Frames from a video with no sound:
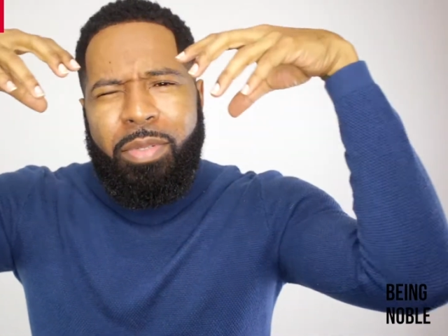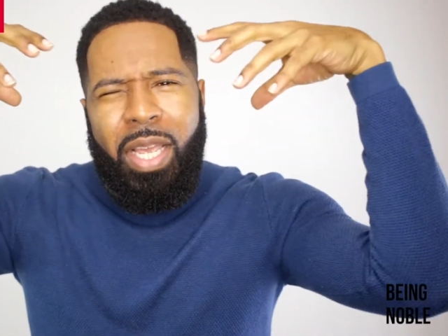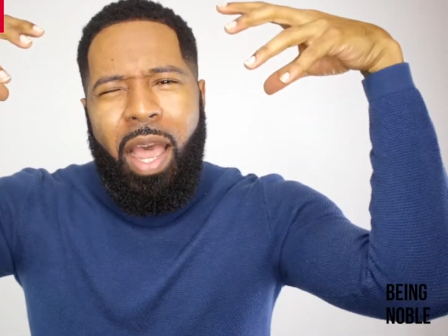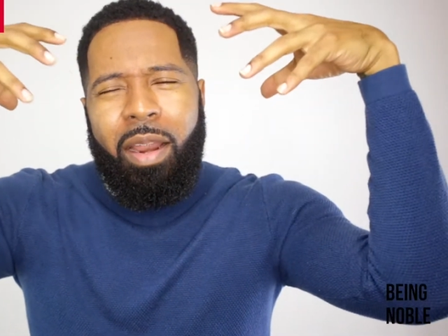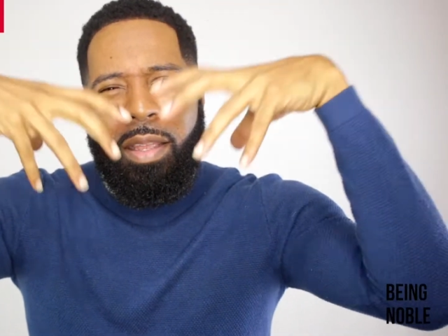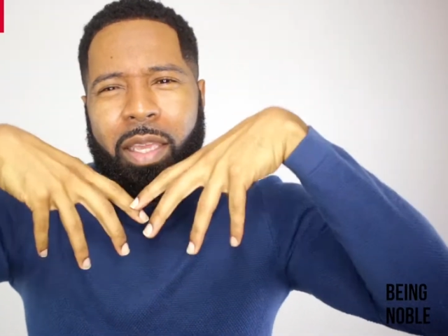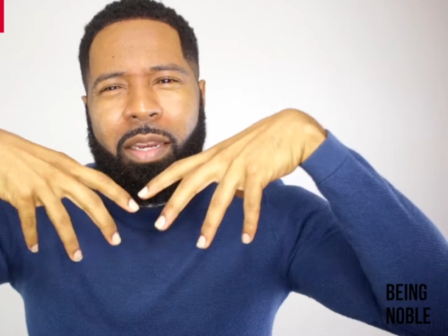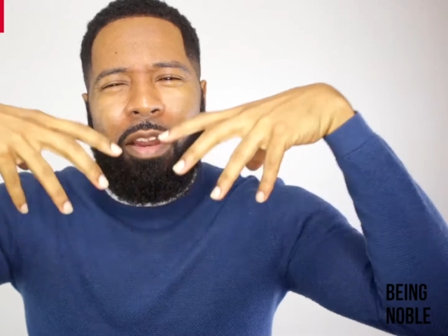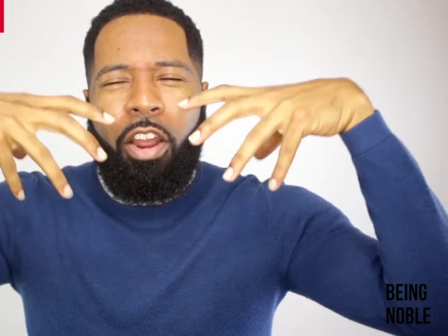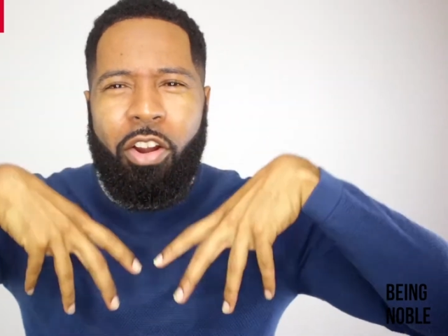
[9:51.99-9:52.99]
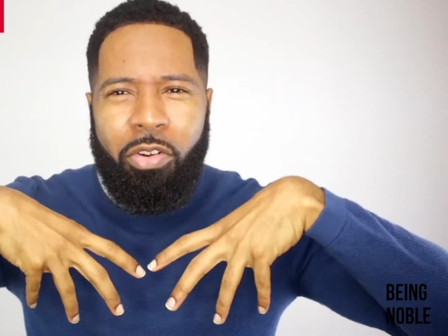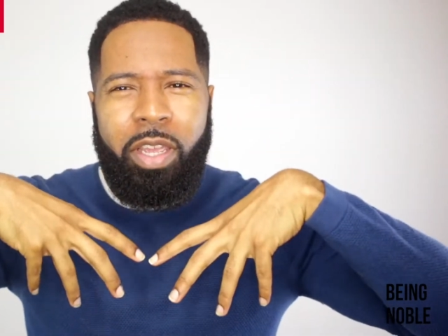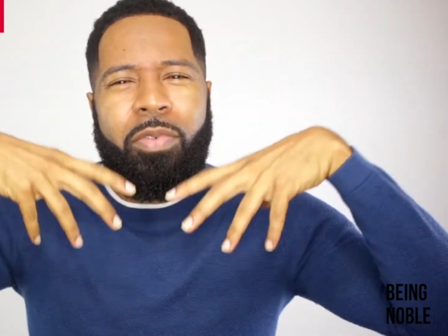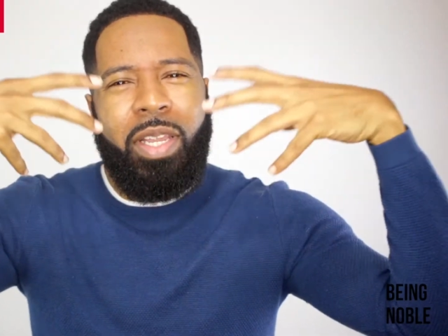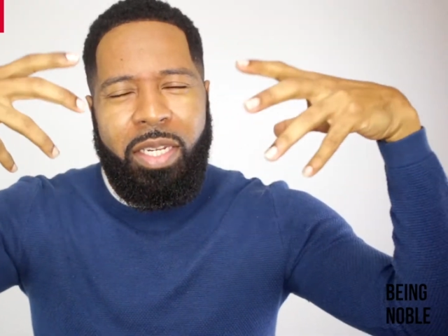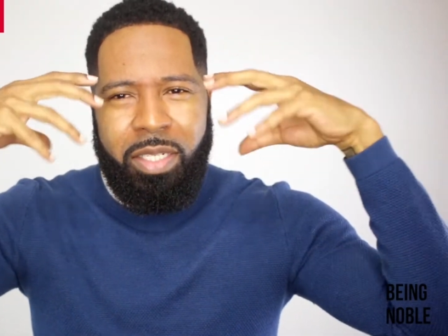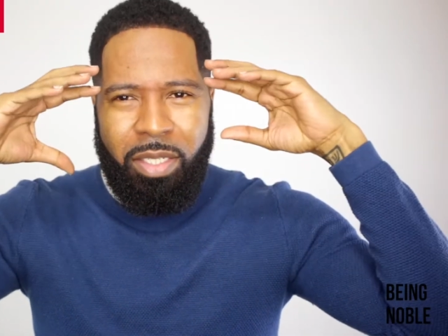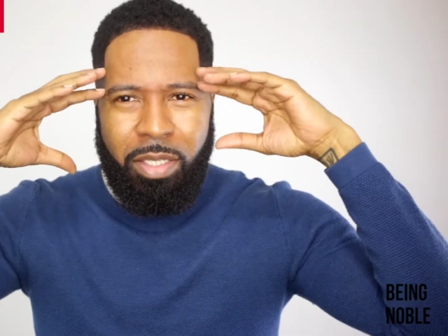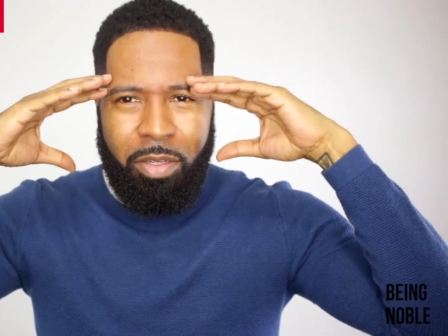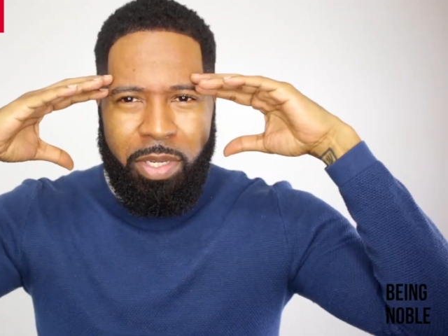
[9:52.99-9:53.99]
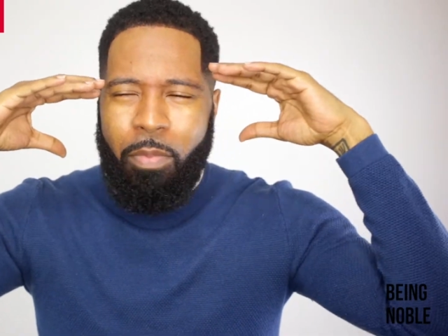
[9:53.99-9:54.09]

I'm tired of getting hurt in relationships.